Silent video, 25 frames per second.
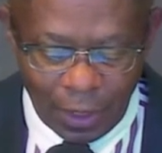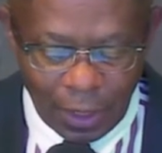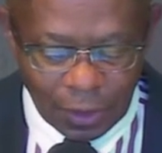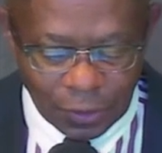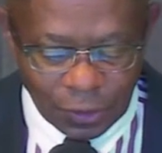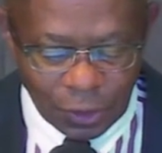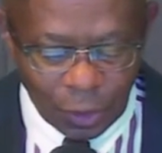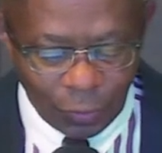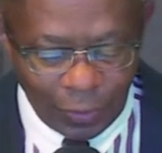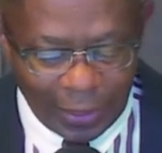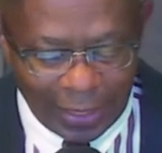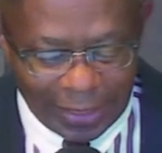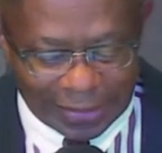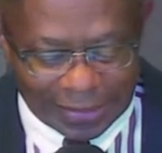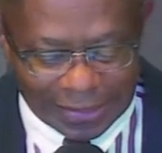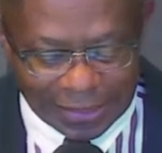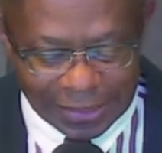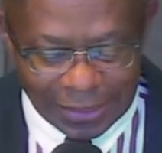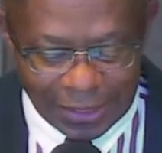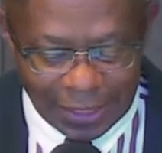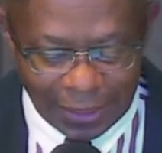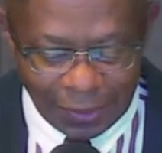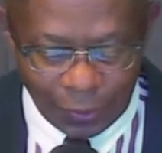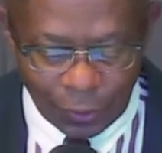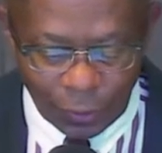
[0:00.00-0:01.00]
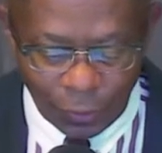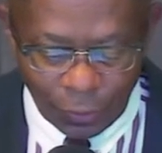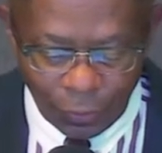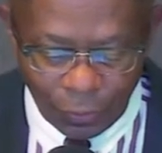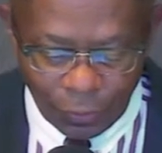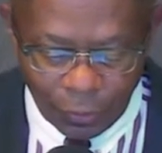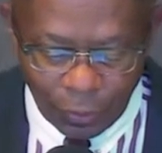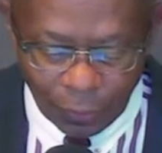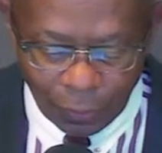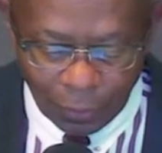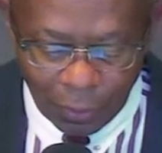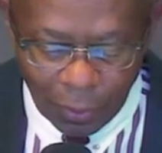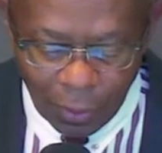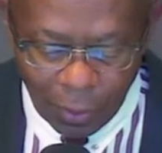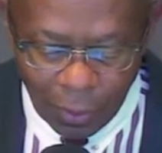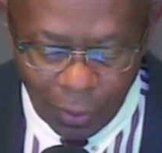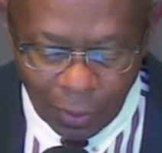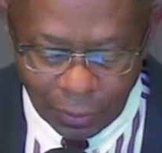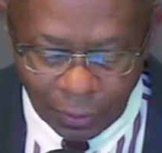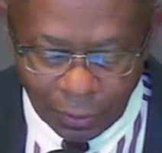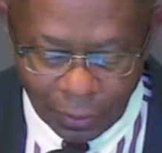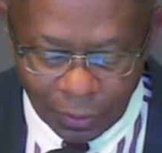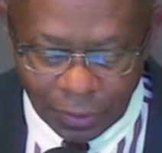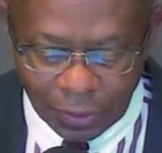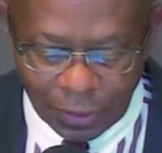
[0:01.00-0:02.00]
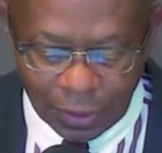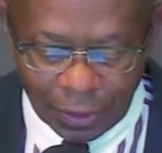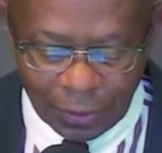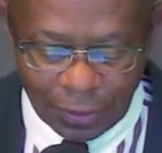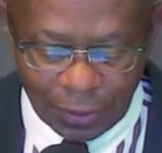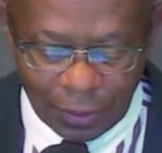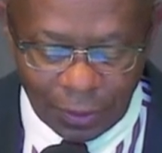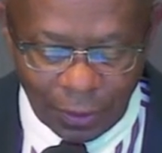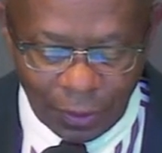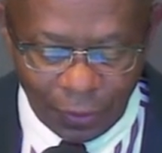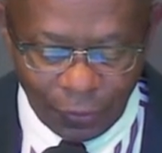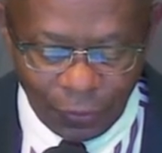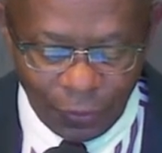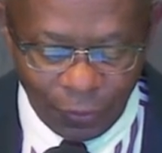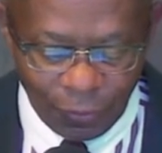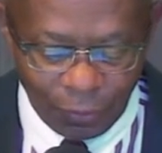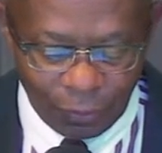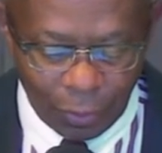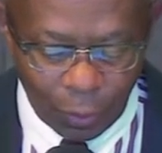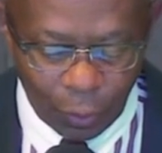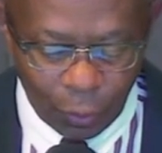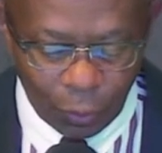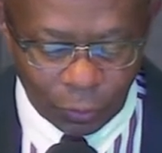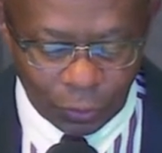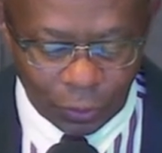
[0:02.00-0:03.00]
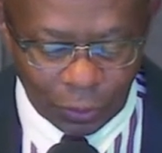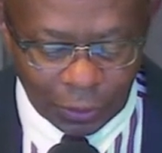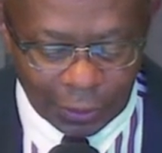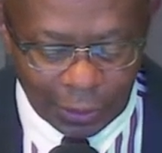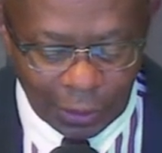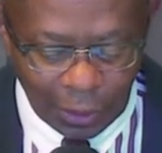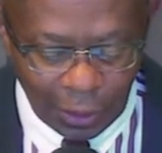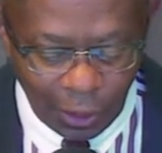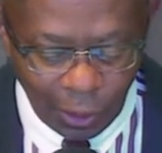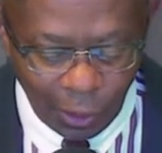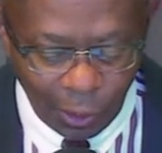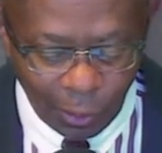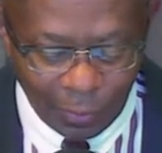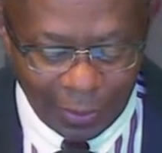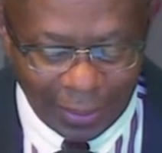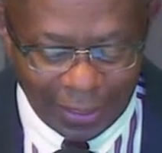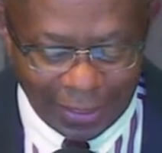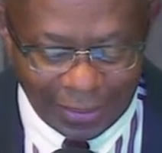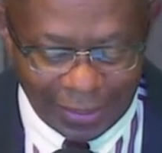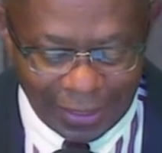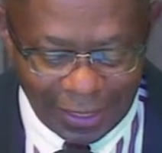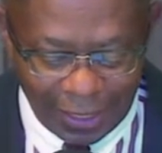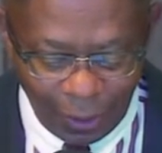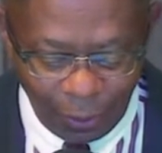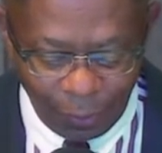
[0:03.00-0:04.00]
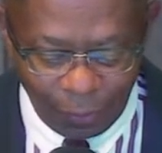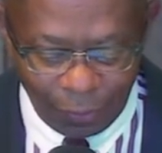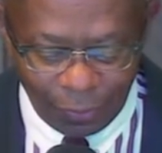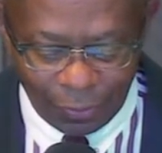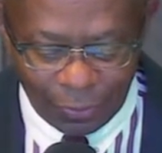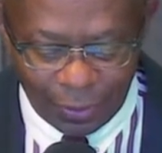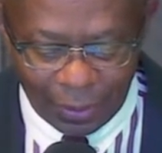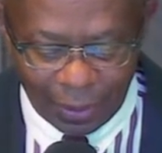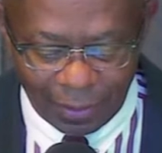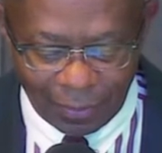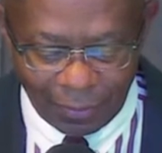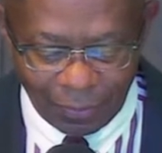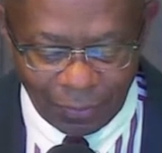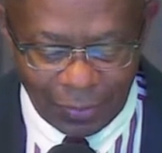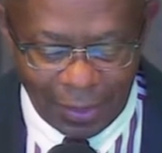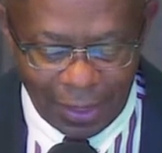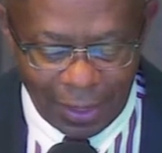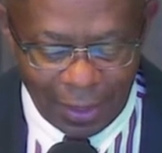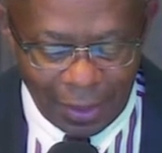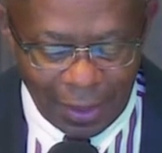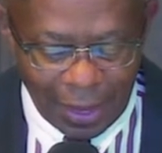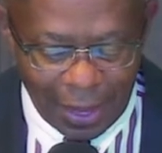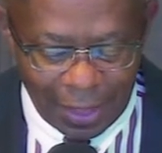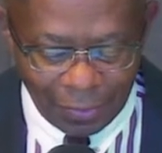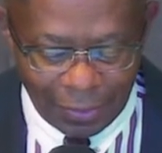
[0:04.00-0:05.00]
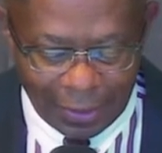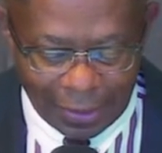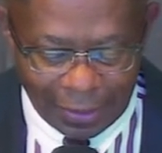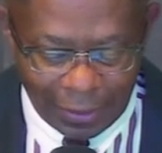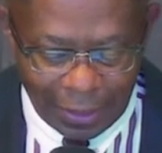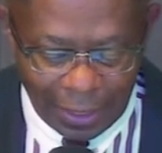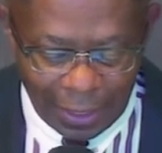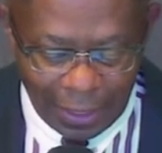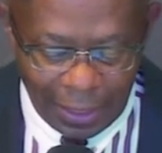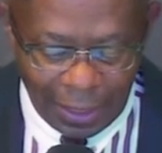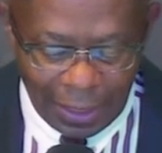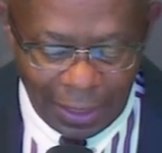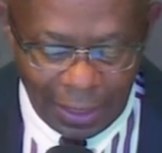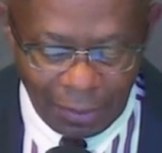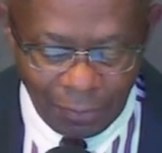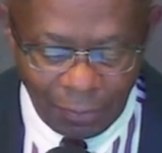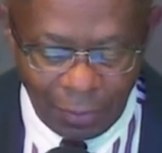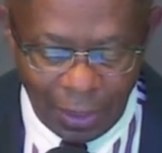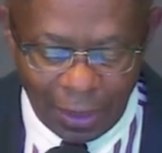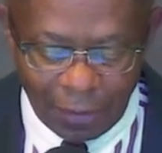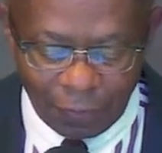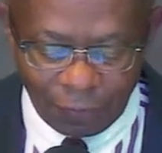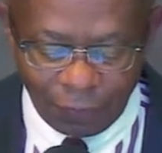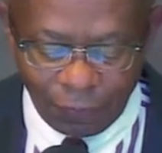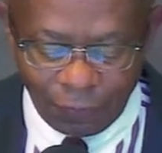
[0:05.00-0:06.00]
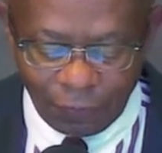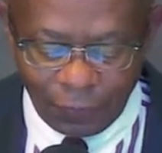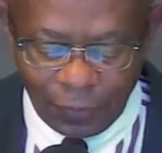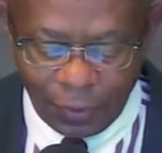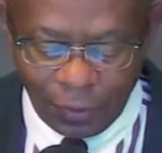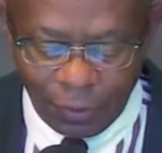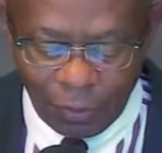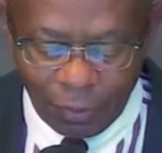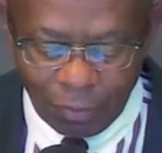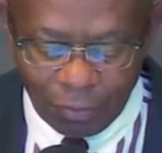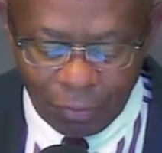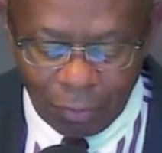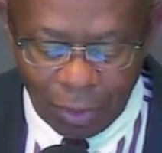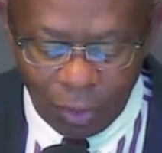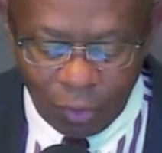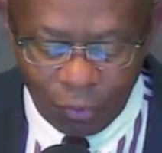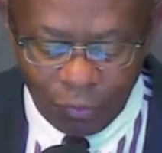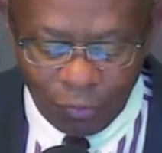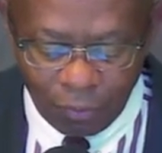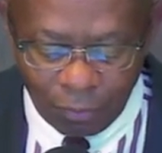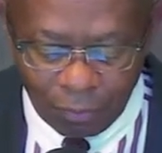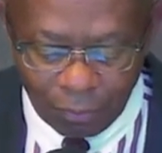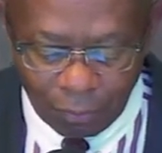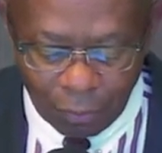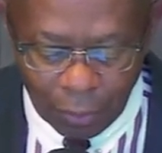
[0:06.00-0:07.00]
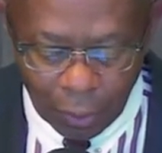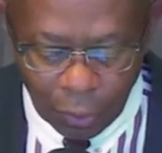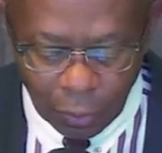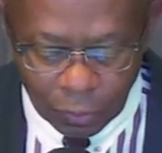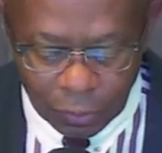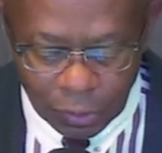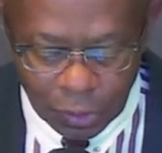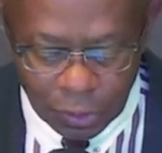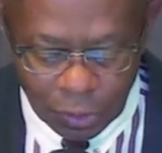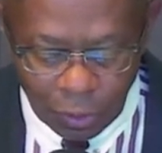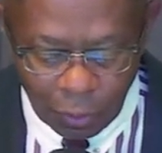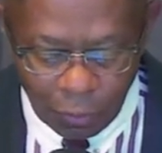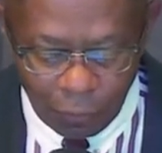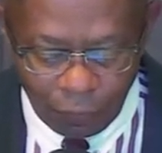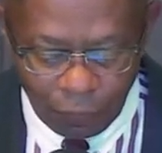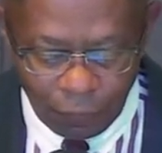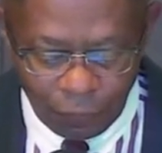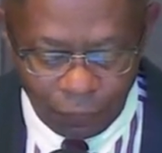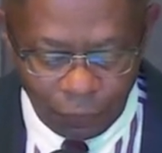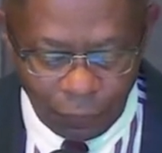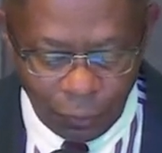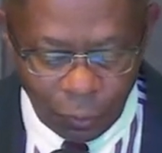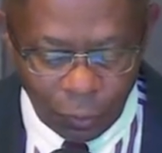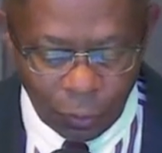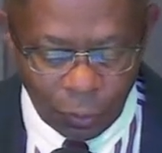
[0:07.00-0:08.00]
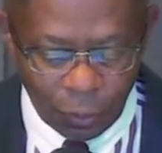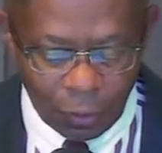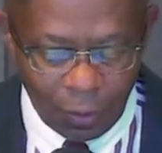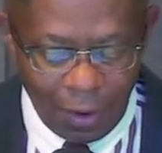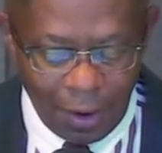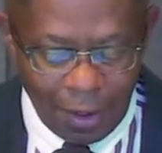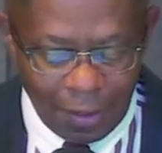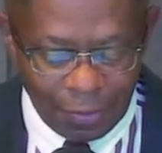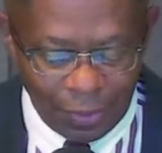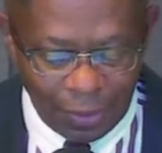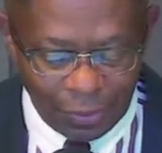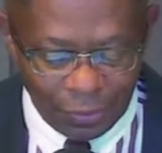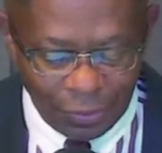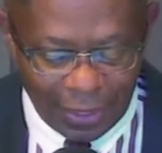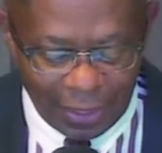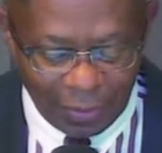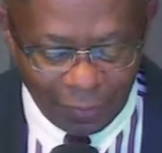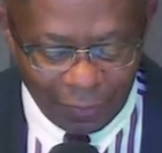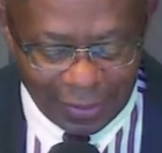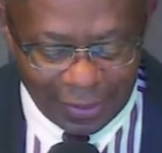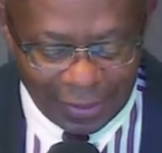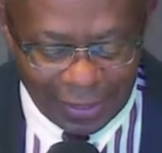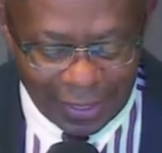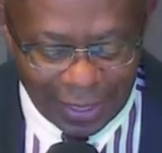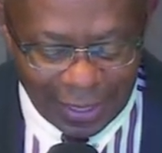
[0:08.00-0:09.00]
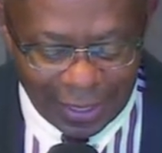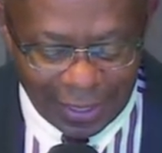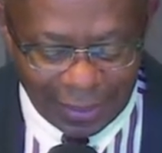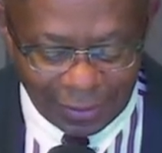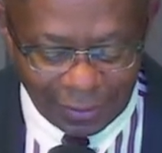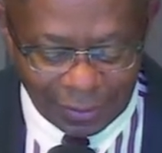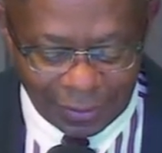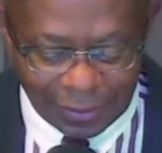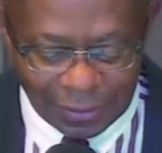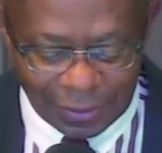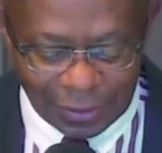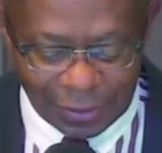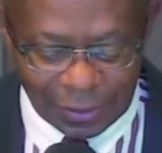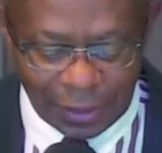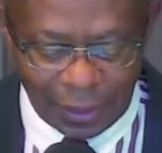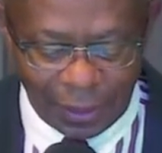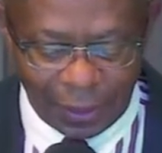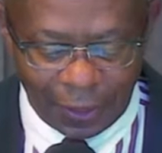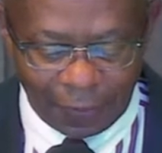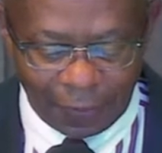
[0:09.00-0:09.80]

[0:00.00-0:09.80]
So they signaled their partners in the other boat to come and help them. And they came and filled both boats so full that they began to sink.